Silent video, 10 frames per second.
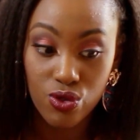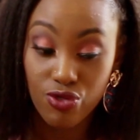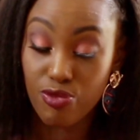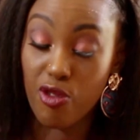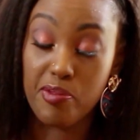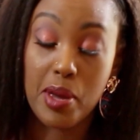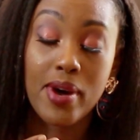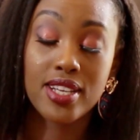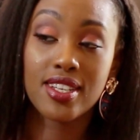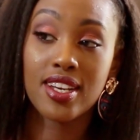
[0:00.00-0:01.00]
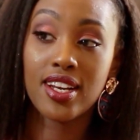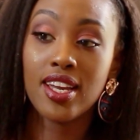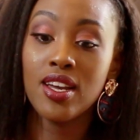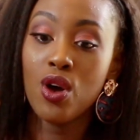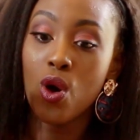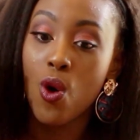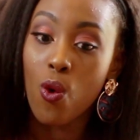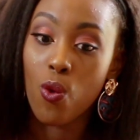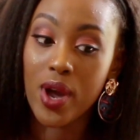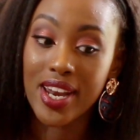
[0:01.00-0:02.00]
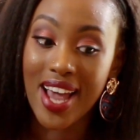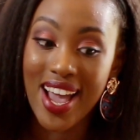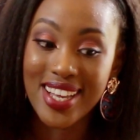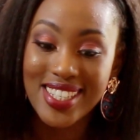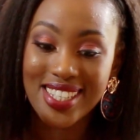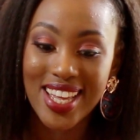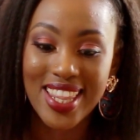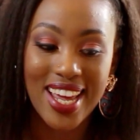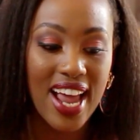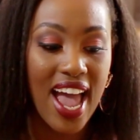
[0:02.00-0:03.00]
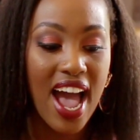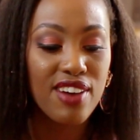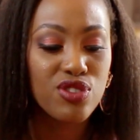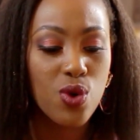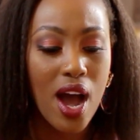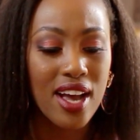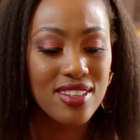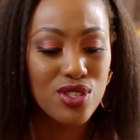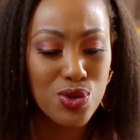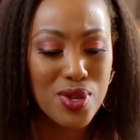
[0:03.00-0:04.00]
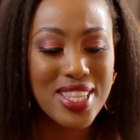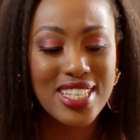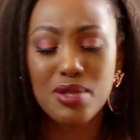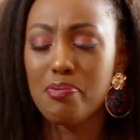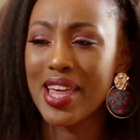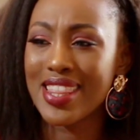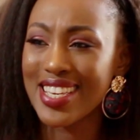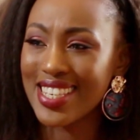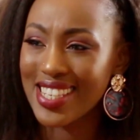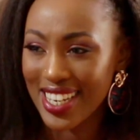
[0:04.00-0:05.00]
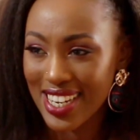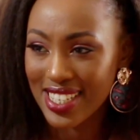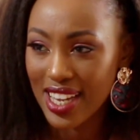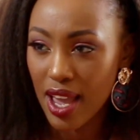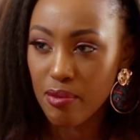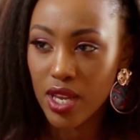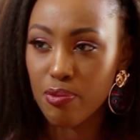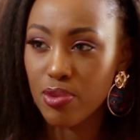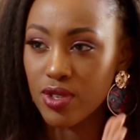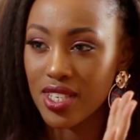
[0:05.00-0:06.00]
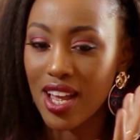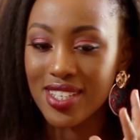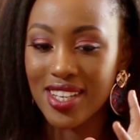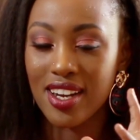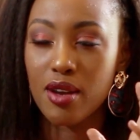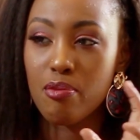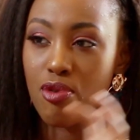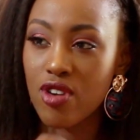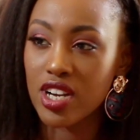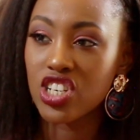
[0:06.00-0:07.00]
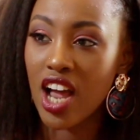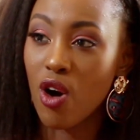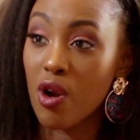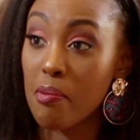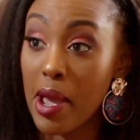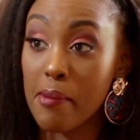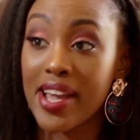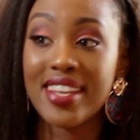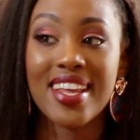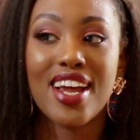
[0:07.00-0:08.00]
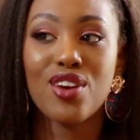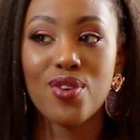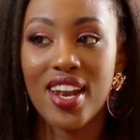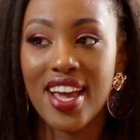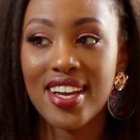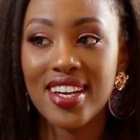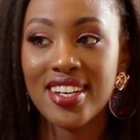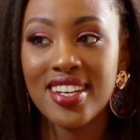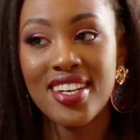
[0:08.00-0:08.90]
for me personally, when I say that I have to do this by this certain time, it puts a certain pressure on my mind that I don't like.